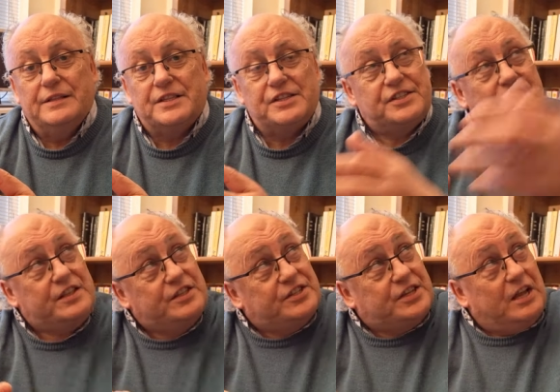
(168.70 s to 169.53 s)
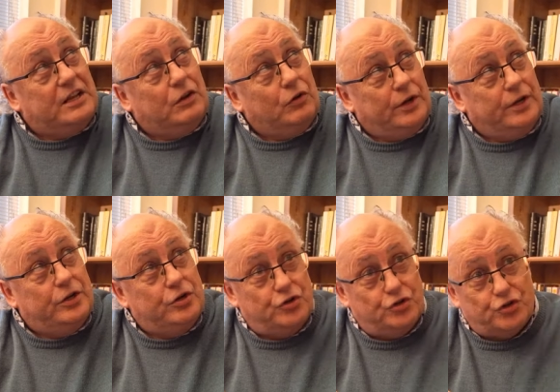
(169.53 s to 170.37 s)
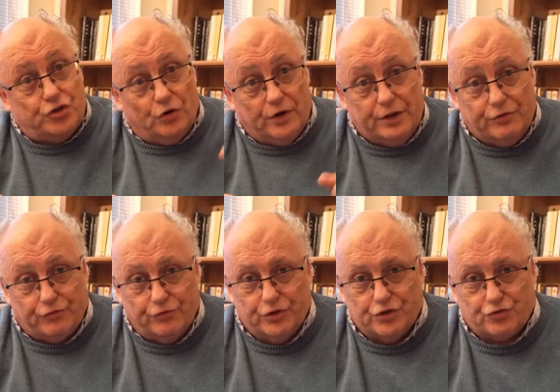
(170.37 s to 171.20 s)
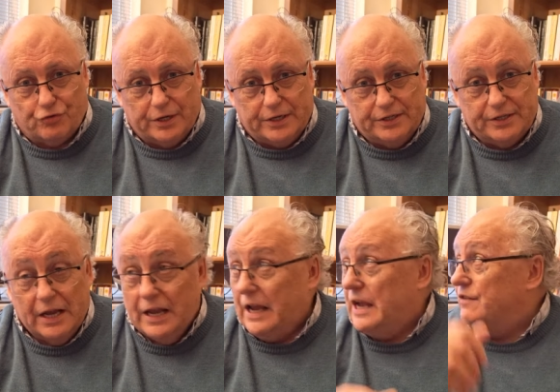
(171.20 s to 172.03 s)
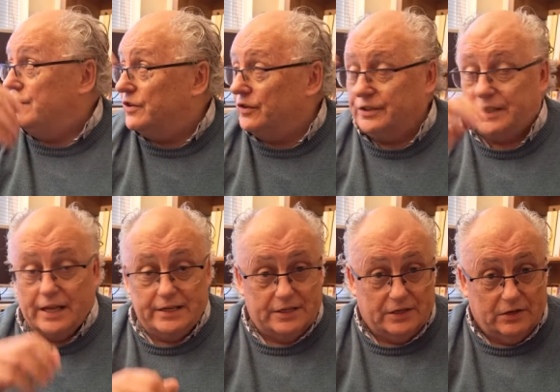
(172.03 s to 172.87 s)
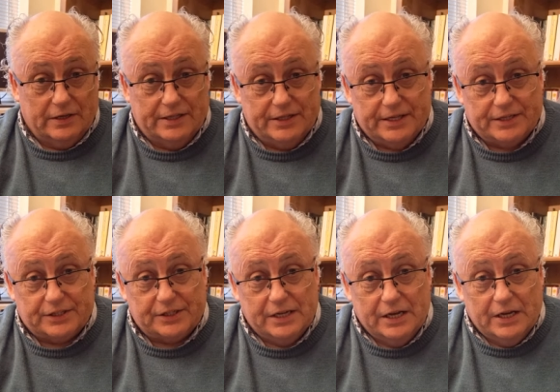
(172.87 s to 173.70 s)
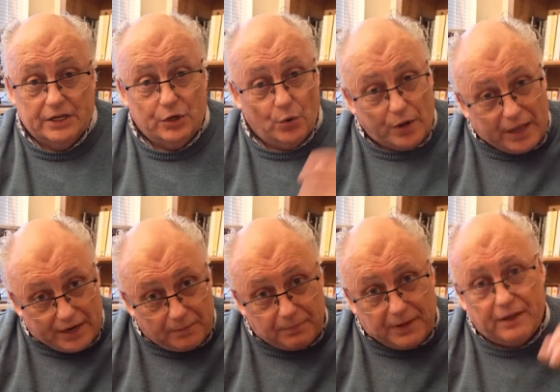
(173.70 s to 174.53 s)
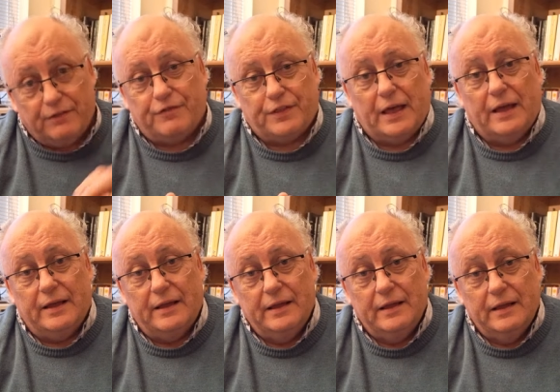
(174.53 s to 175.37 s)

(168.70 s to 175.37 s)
to see the sunlight shining through the trees, even on days like this, you'll get a bit of that.